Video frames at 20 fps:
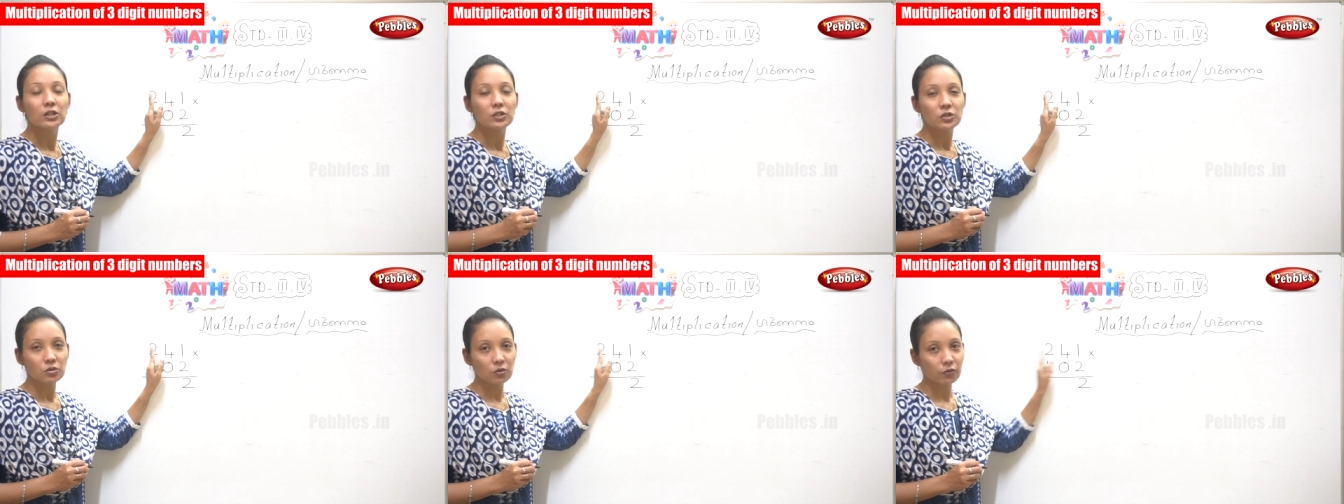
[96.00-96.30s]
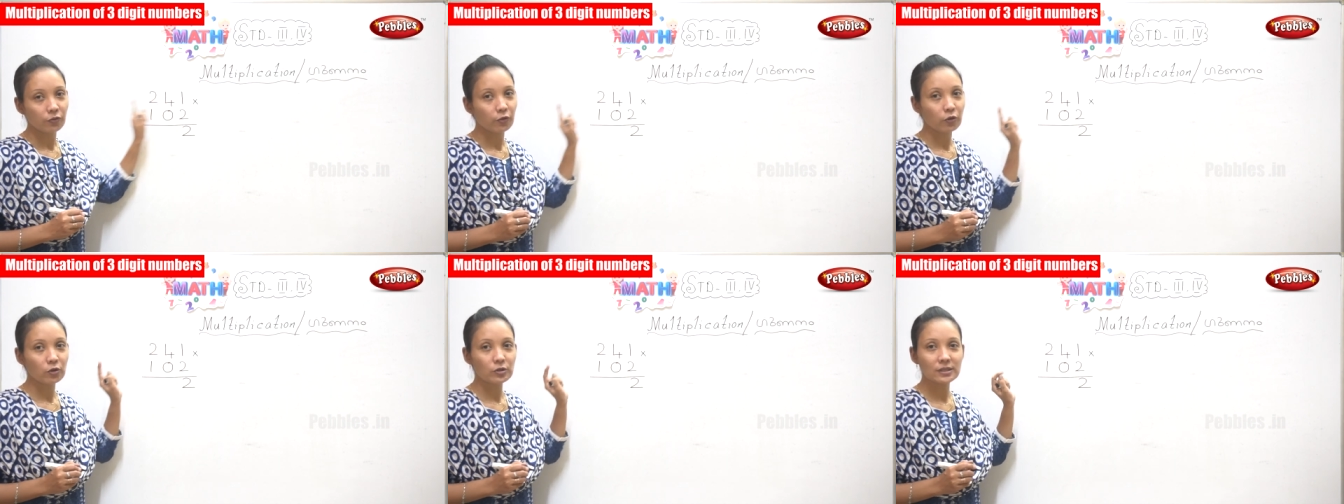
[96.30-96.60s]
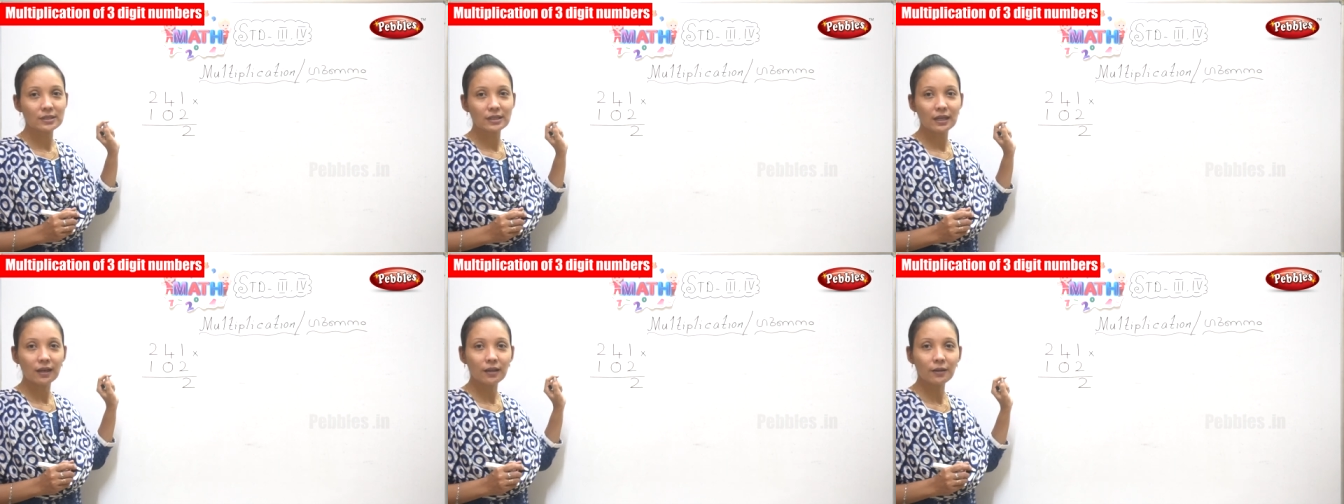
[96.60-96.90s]
2
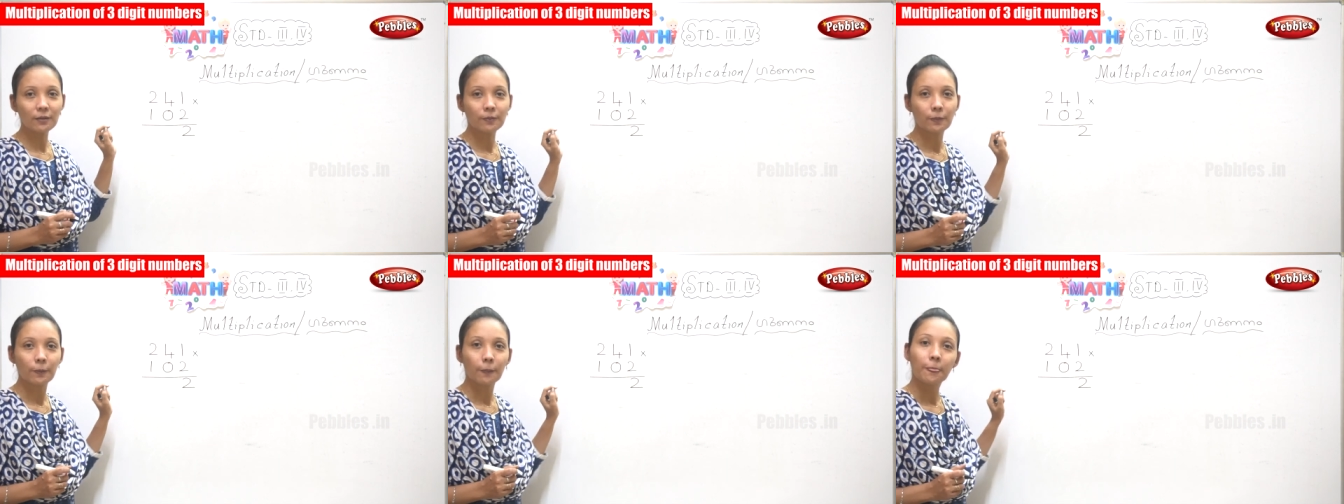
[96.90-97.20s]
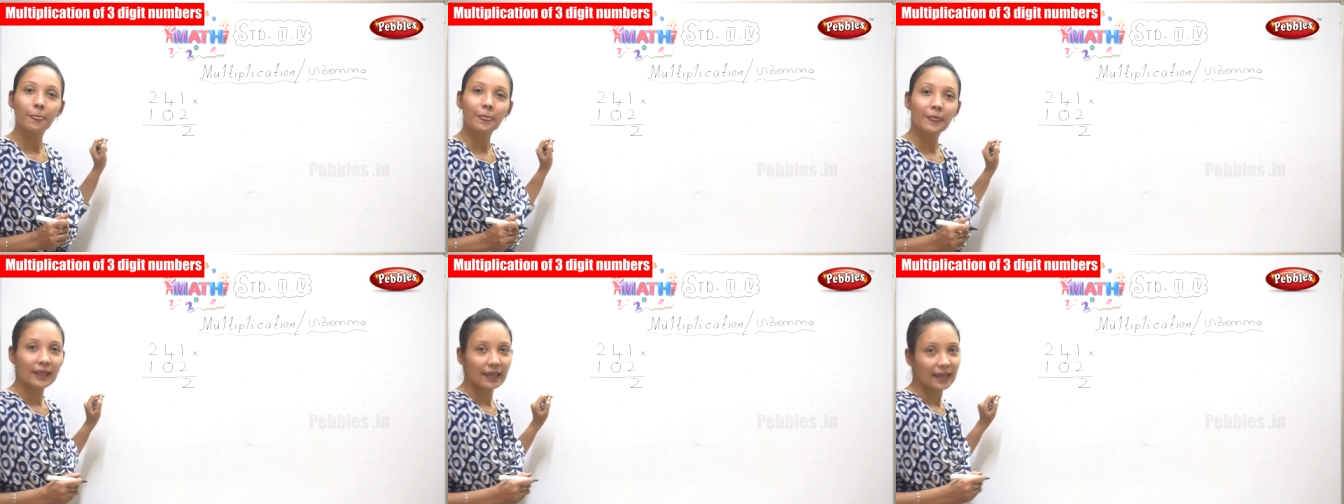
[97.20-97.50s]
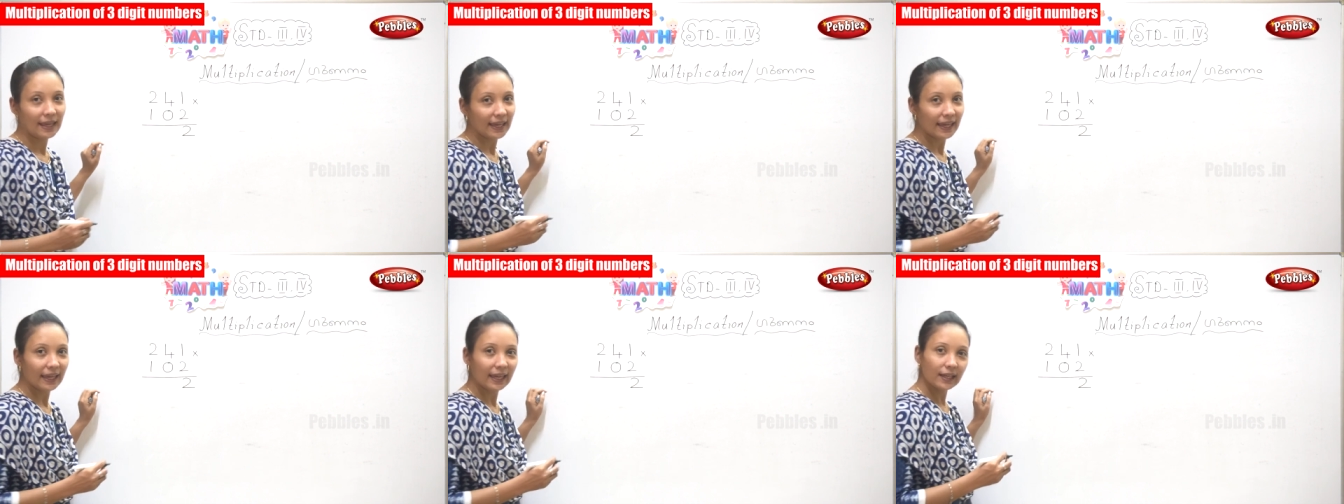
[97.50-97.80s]
4s are
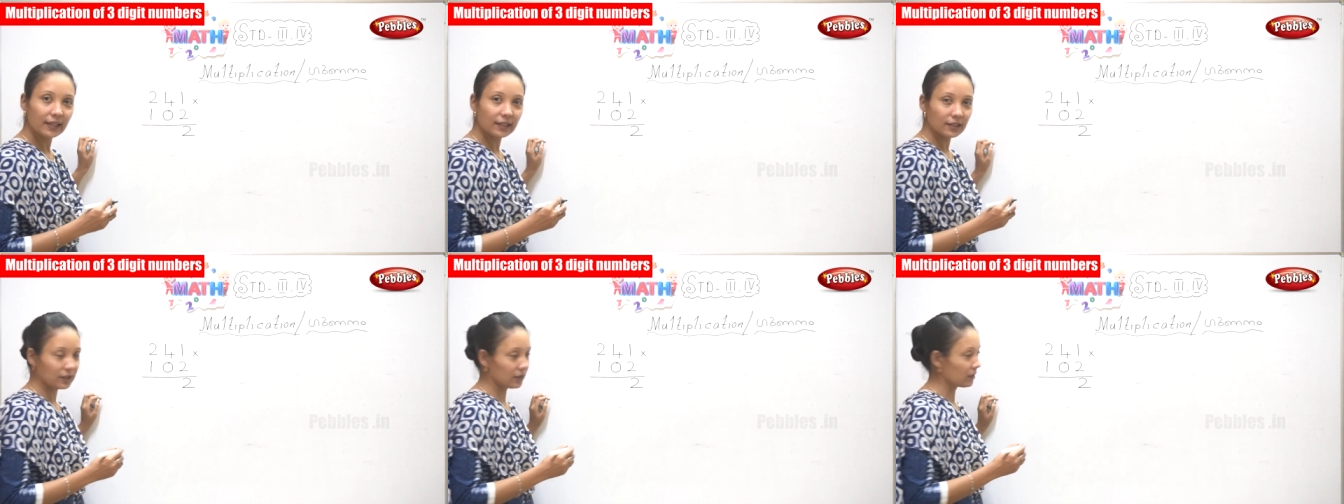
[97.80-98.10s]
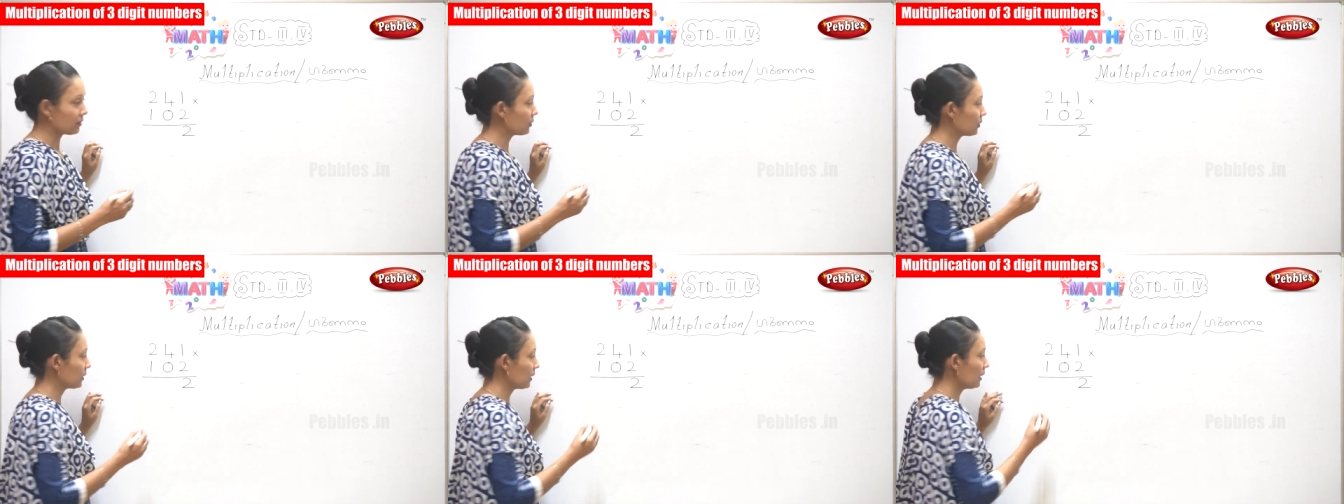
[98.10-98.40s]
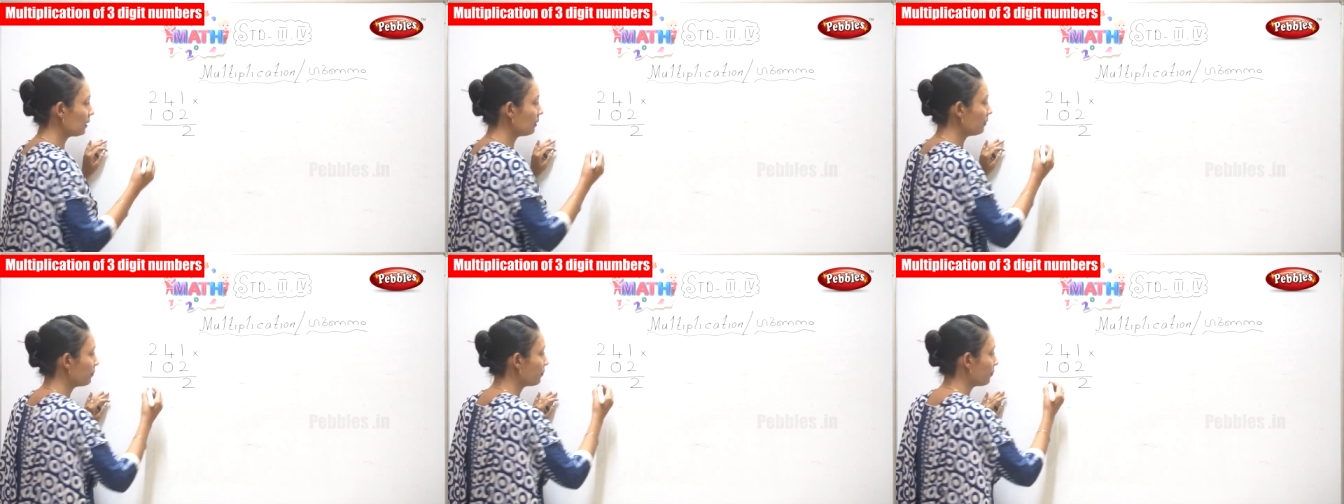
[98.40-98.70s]
8,
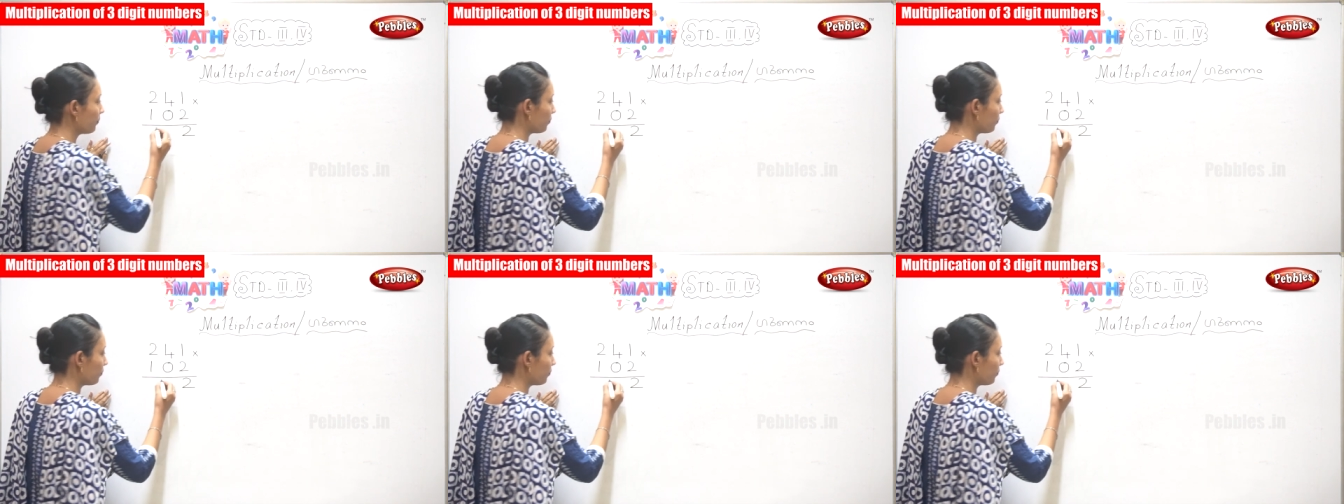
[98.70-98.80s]
okay,